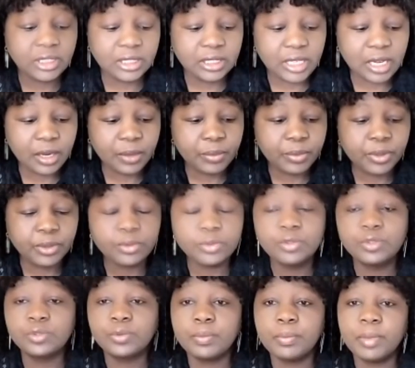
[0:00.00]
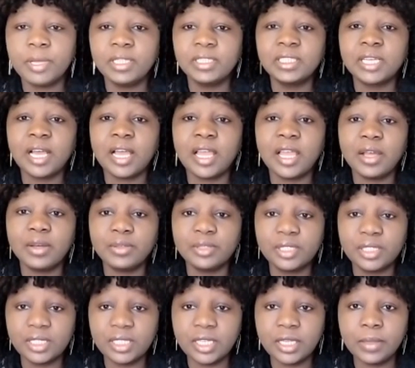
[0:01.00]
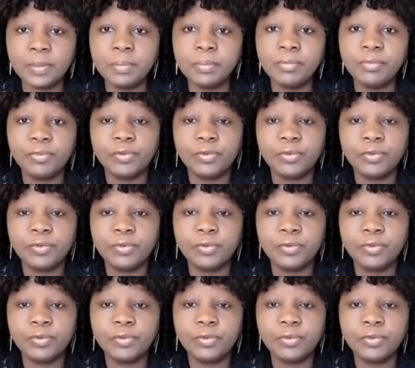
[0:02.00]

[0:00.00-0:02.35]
Cheryl to mental health team